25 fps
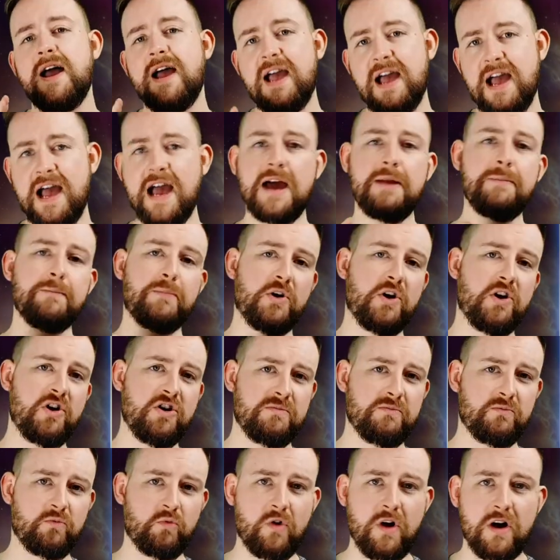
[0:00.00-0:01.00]
and
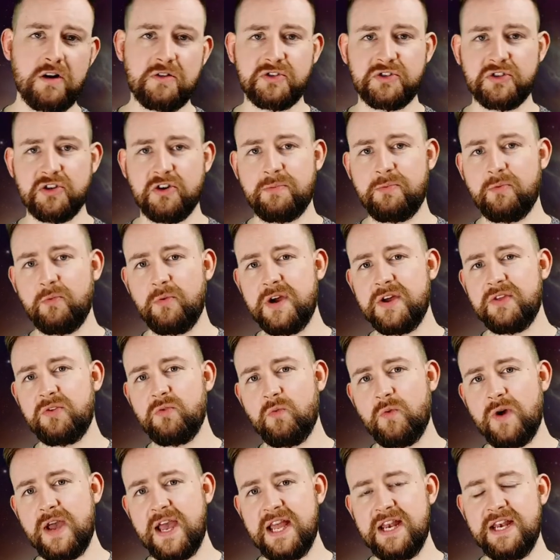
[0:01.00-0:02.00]
Burnham rocks up with
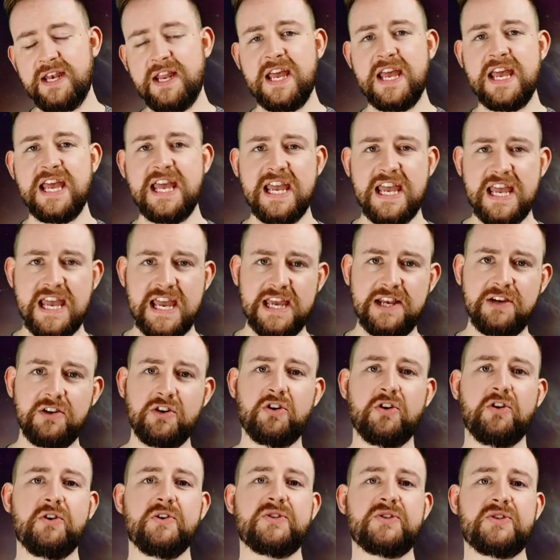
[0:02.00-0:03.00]
Wen in
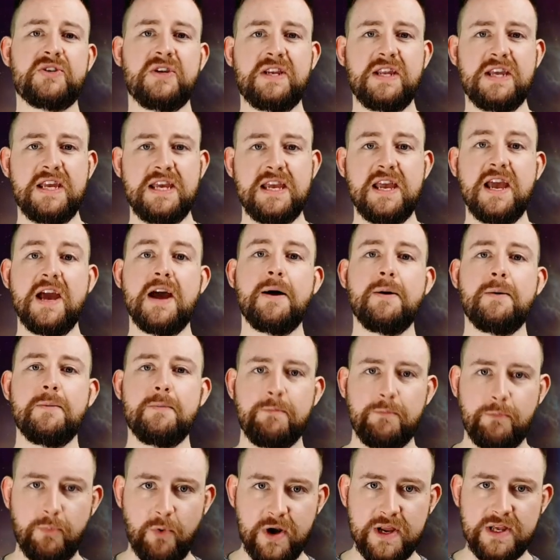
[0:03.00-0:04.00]
custody,
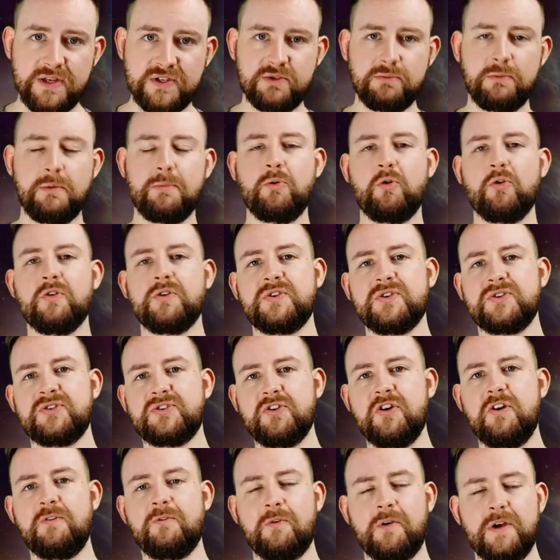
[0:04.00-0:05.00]
brings him aboard
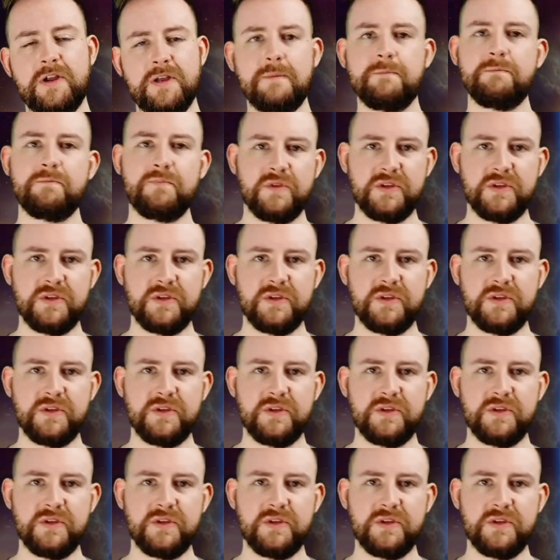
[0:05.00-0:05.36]
Discovery.